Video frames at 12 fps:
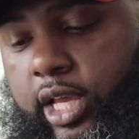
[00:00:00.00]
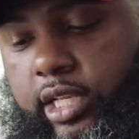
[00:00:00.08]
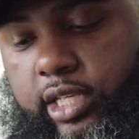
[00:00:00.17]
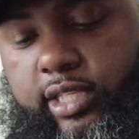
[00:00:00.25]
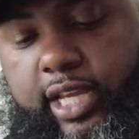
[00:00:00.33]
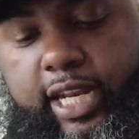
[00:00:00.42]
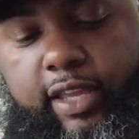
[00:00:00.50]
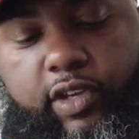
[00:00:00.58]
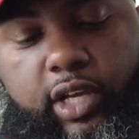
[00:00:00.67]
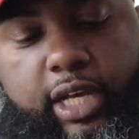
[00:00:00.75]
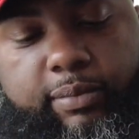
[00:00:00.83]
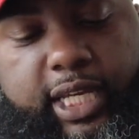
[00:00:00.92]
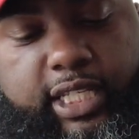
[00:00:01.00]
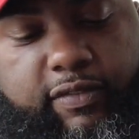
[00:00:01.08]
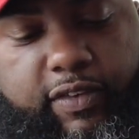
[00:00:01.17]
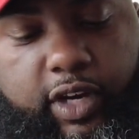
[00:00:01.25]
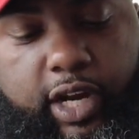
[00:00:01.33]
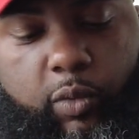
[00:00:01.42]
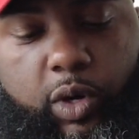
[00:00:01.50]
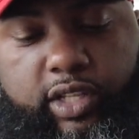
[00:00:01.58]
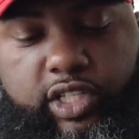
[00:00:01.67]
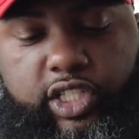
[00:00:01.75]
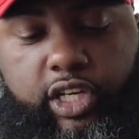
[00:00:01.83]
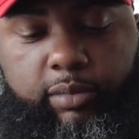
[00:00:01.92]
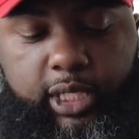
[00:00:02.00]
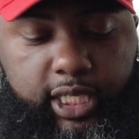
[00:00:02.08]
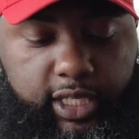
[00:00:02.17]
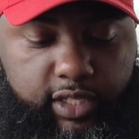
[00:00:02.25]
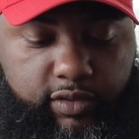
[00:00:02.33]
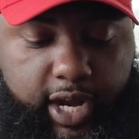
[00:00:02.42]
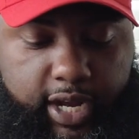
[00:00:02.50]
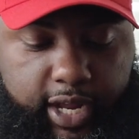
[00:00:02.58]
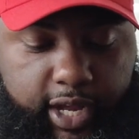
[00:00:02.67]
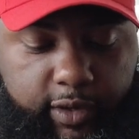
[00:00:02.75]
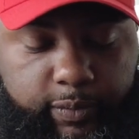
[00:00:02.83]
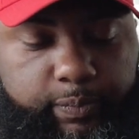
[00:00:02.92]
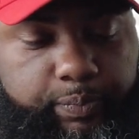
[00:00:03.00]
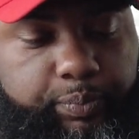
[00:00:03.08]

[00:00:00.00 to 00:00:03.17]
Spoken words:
just to kind of give you an update to figure out where the Shelby is right now.